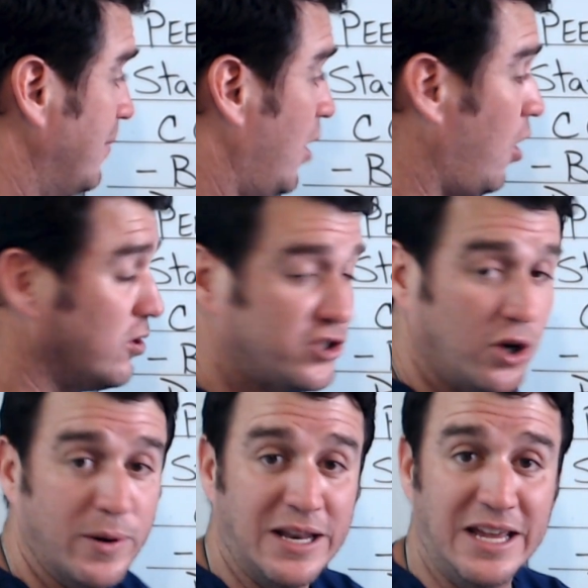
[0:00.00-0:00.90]
um,
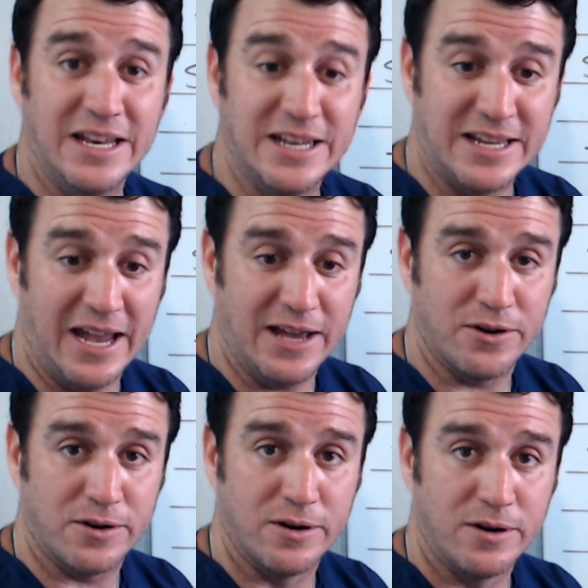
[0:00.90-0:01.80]
also an
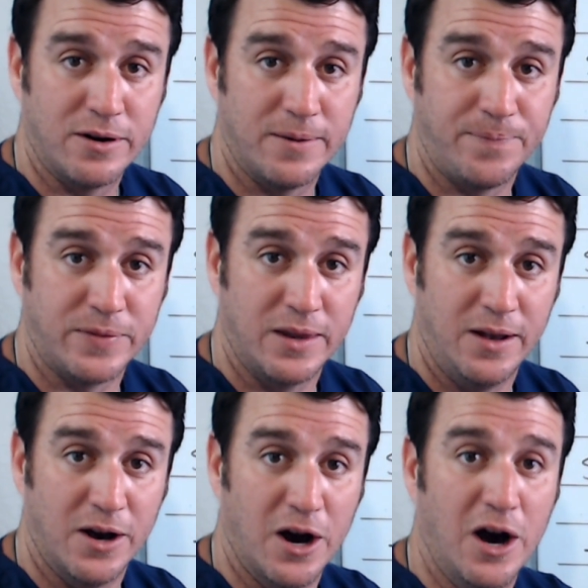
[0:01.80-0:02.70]
indicator
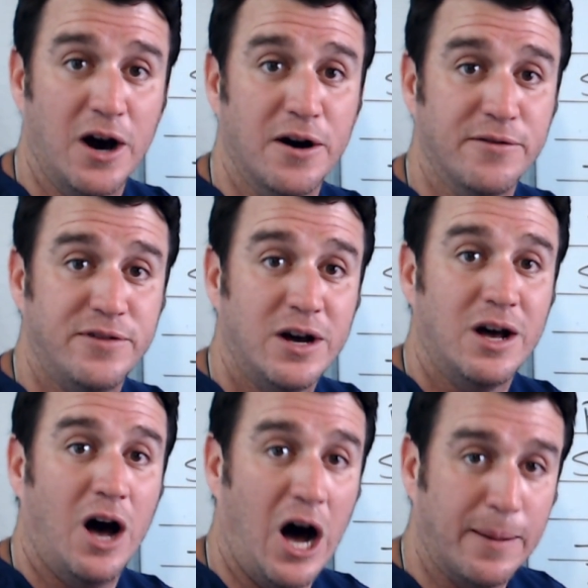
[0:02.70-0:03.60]
of
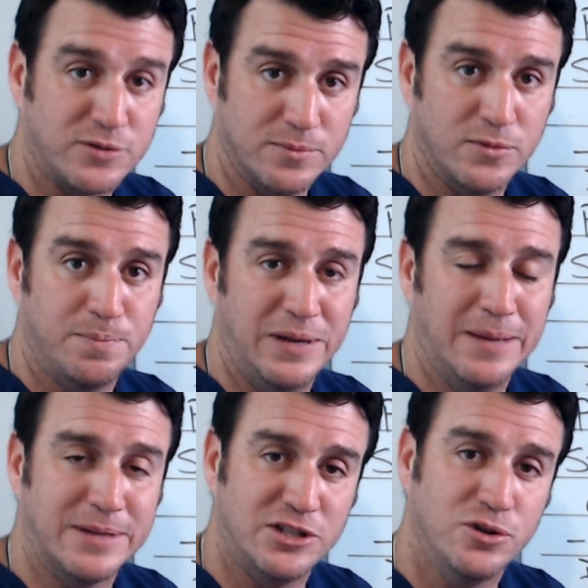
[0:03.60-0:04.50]
optimal
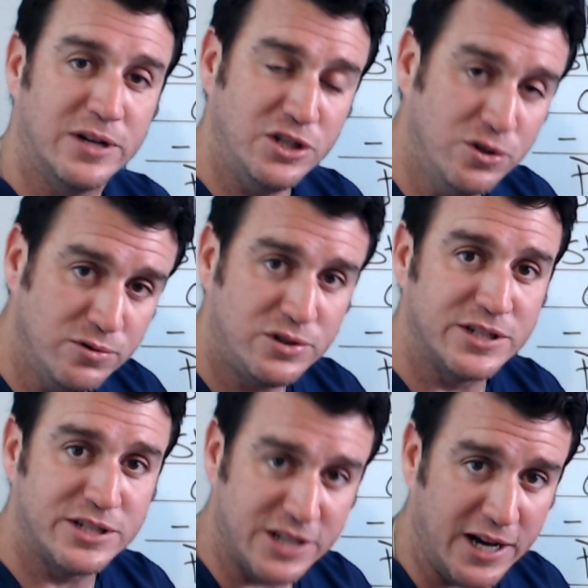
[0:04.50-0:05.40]
PEEP that you can use
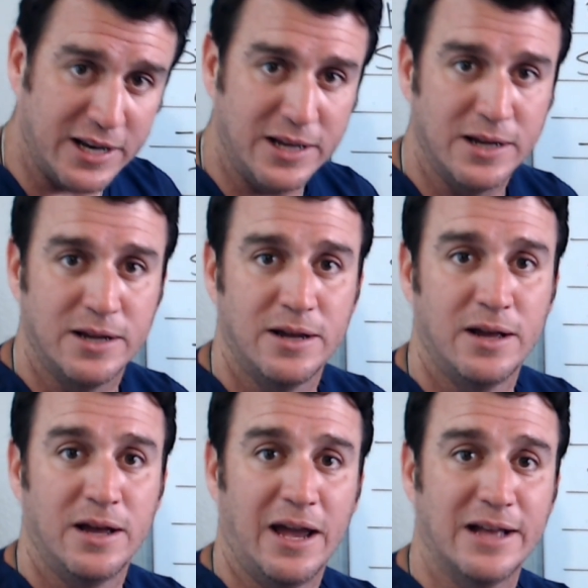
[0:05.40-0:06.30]
to study
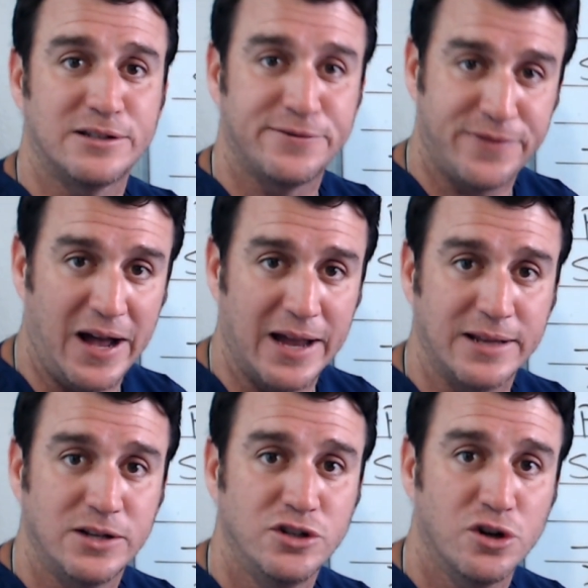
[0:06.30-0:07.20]
and to
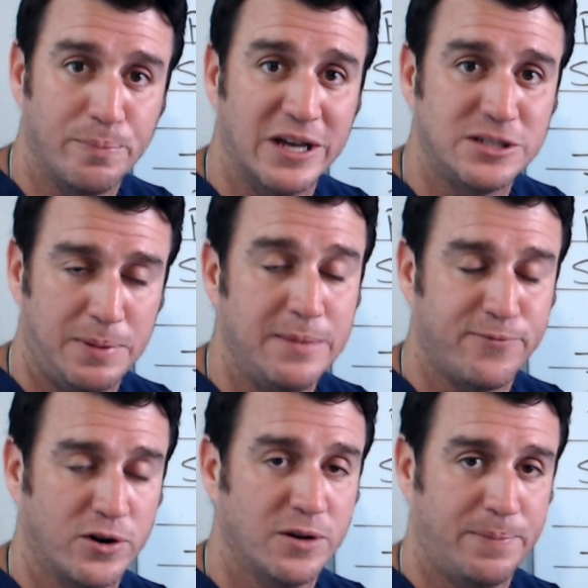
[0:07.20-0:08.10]
find your best
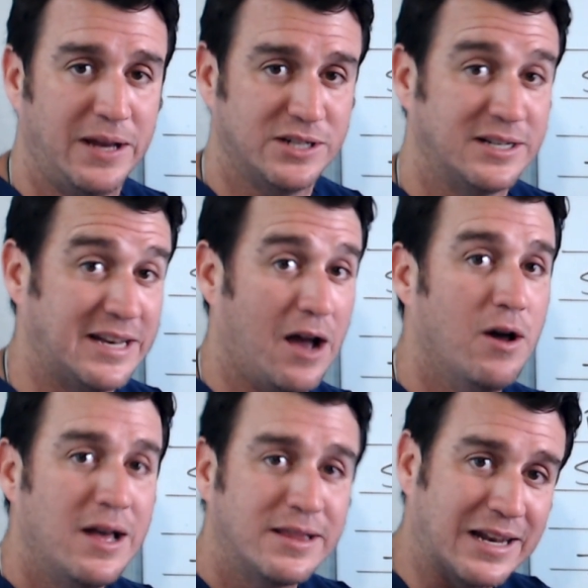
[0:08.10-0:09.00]
PEEP for your patient.
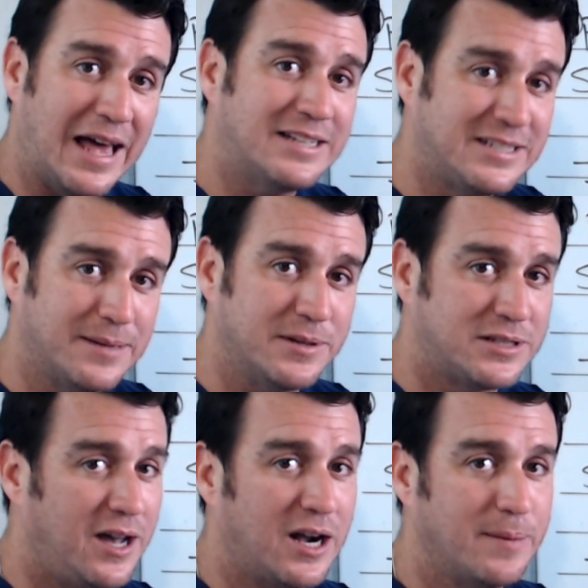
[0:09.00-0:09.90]
Now, the last thing I'm
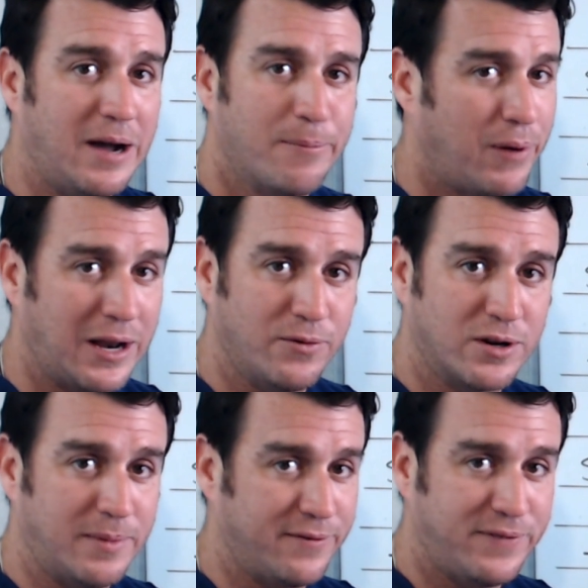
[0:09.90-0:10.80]
going to talk about, probably
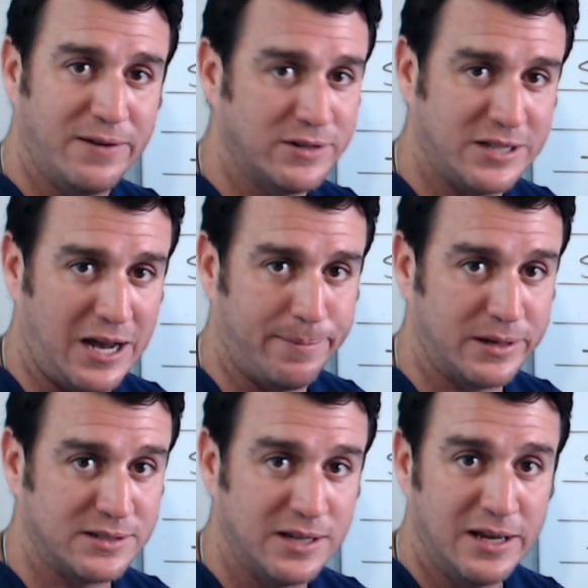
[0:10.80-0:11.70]
one of my favorite
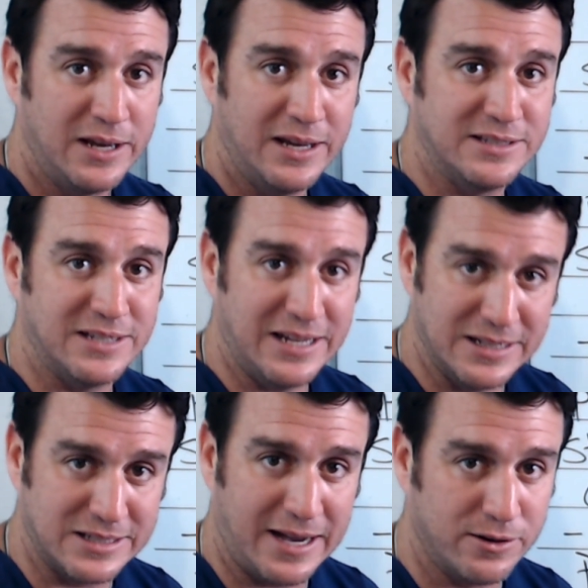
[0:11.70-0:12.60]
topics, is
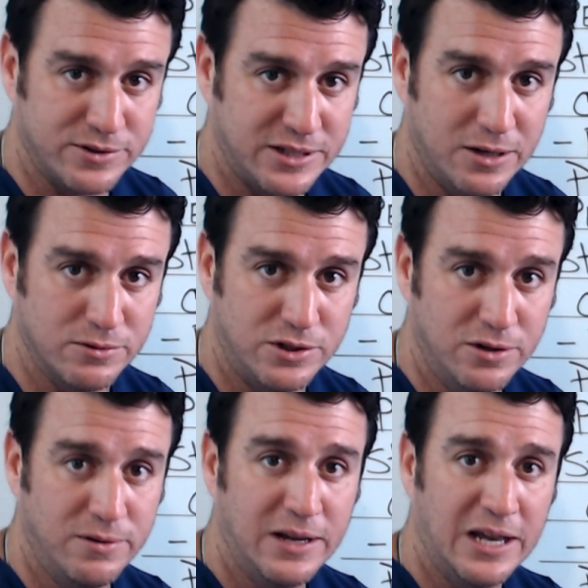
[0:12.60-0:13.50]
end tidal
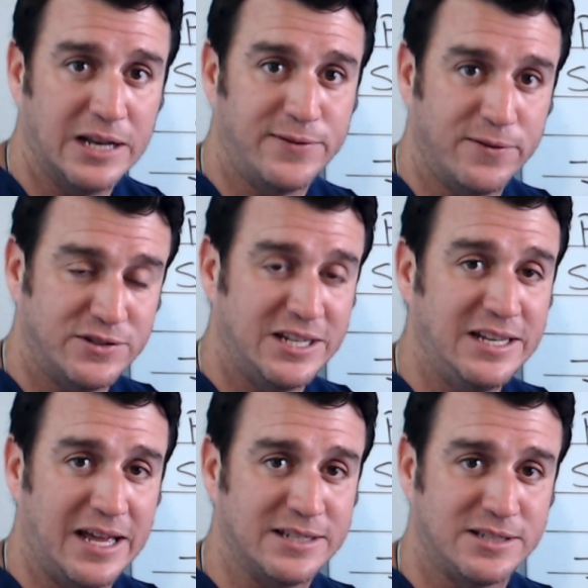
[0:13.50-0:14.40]
CO2. And if you've
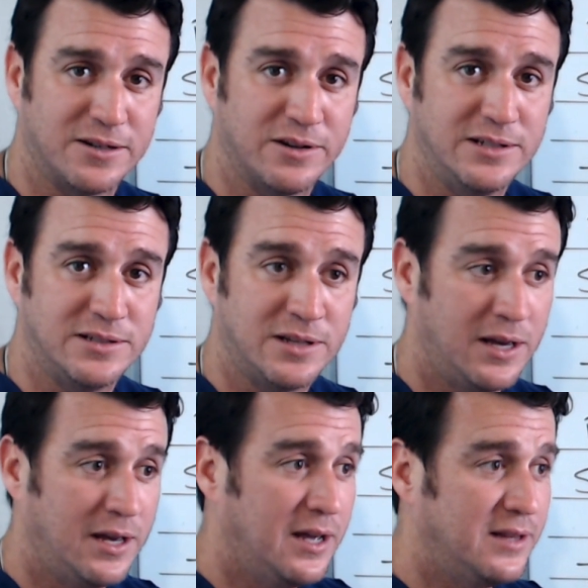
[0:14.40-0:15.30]
seen that series,